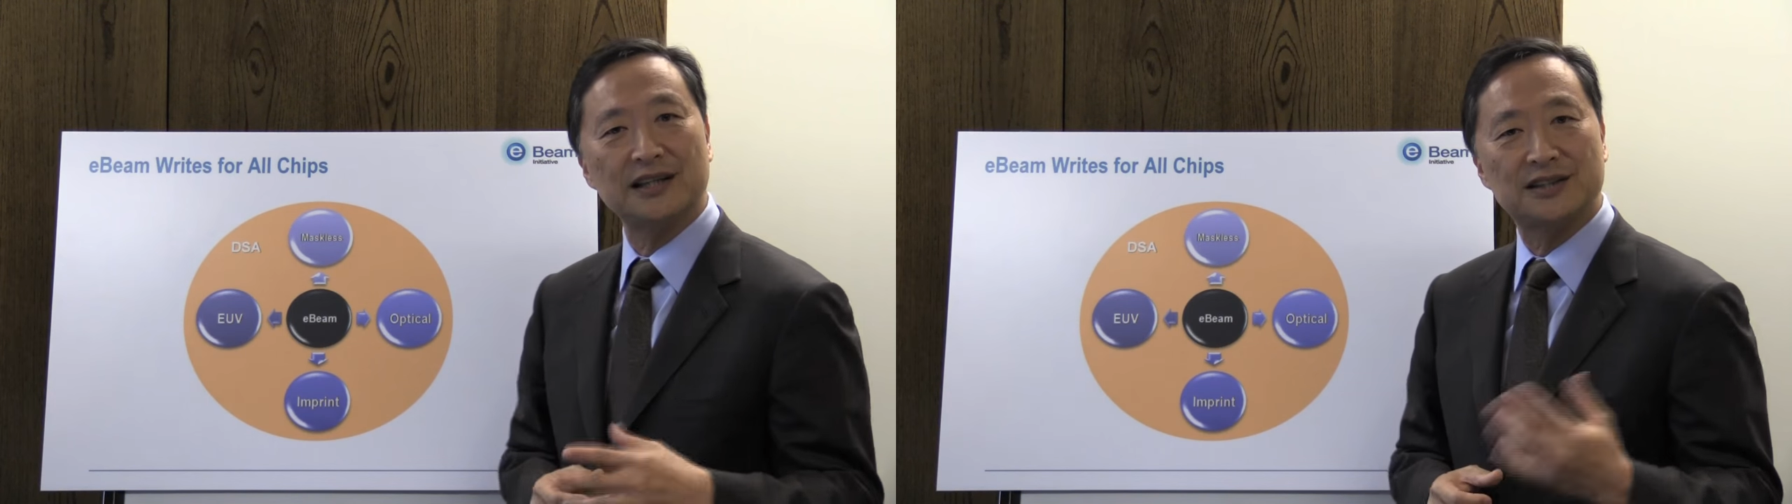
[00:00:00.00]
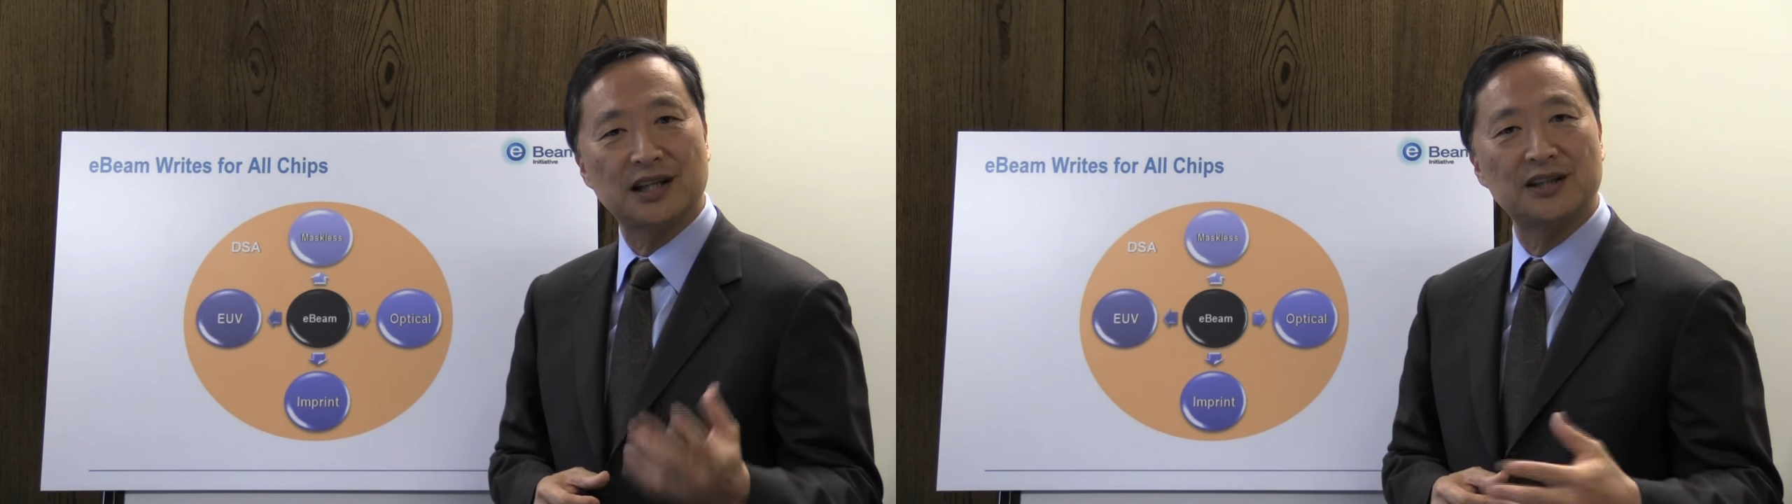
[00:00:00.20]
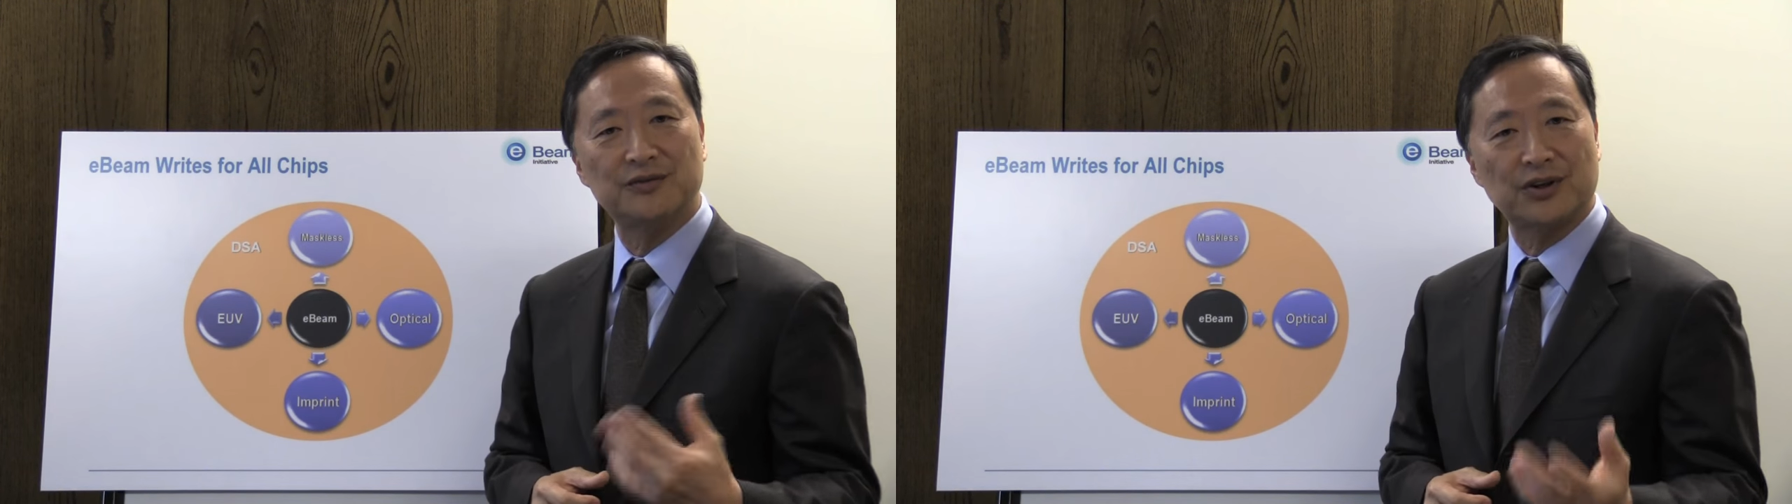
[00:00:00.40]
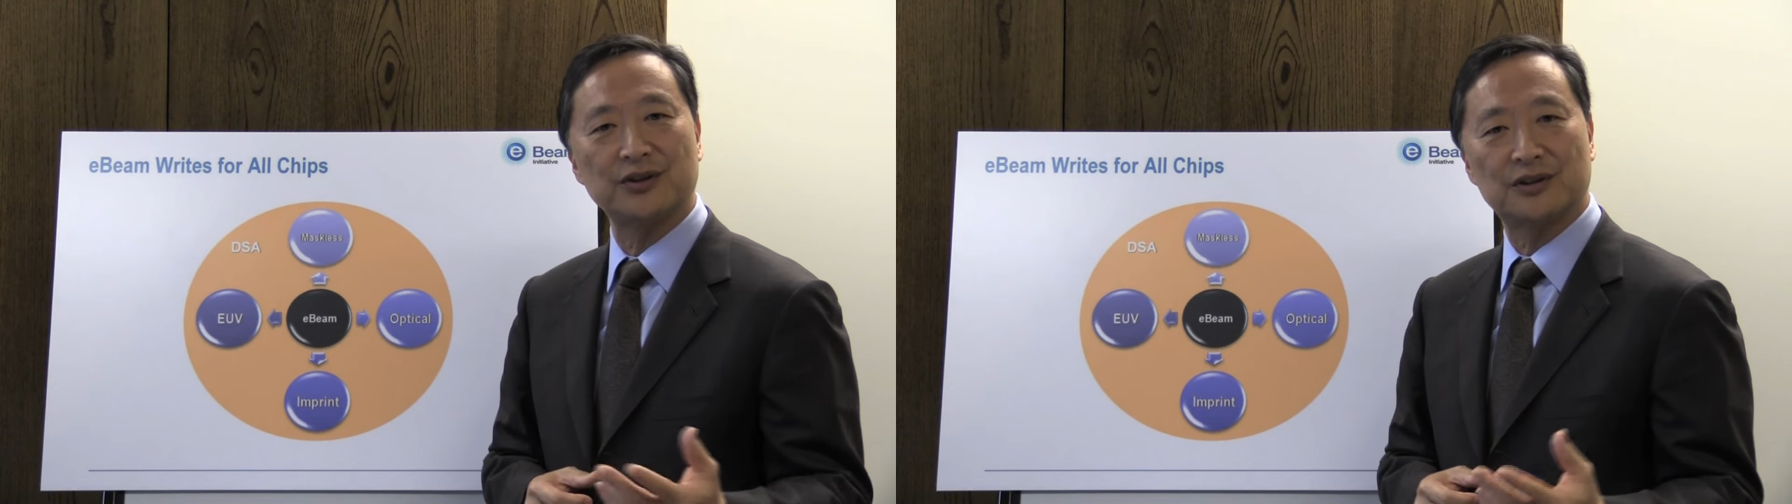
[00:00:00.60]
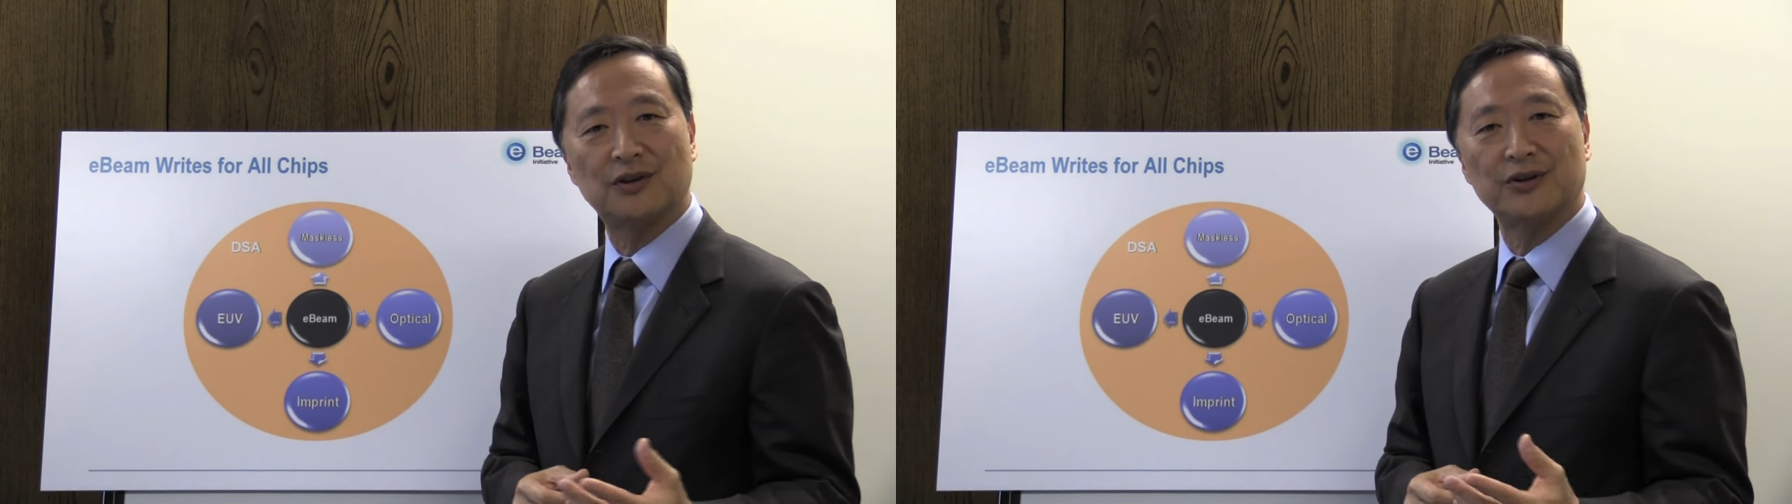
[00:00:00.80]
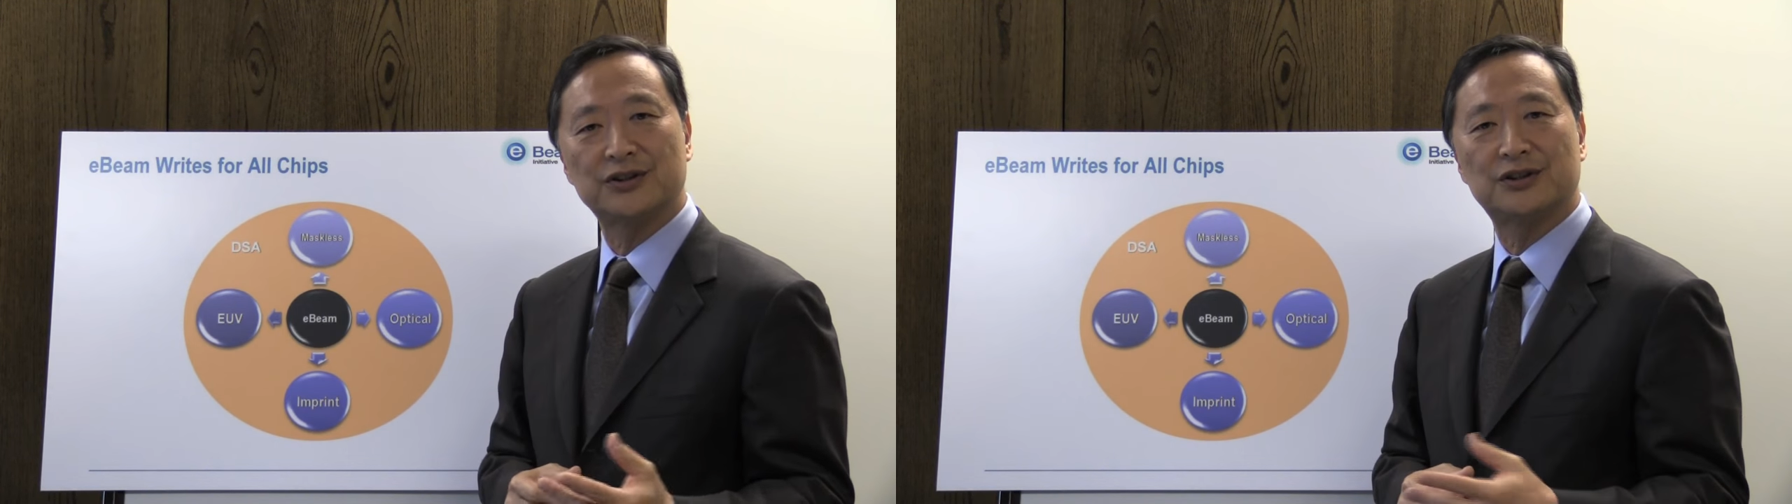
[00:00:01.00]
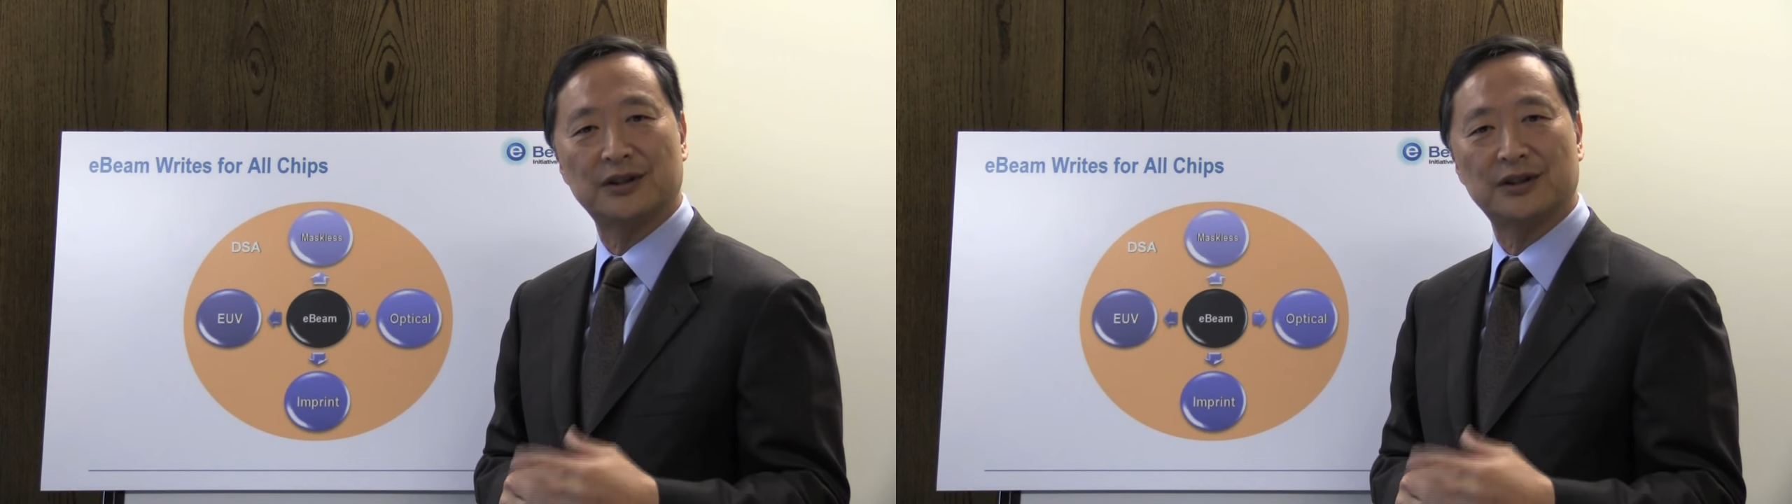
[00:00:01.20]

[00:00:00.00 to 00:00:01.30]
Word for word: it's getting very close,